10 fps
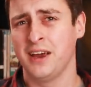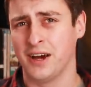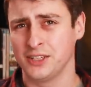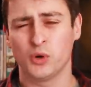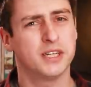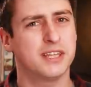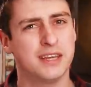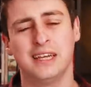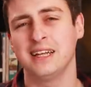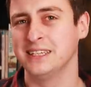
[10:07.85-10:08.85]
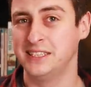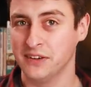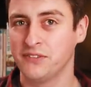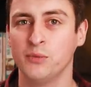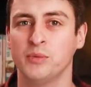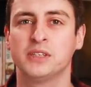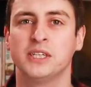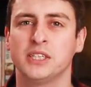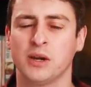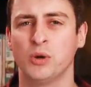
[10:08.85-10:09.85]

I tried something a little different with this.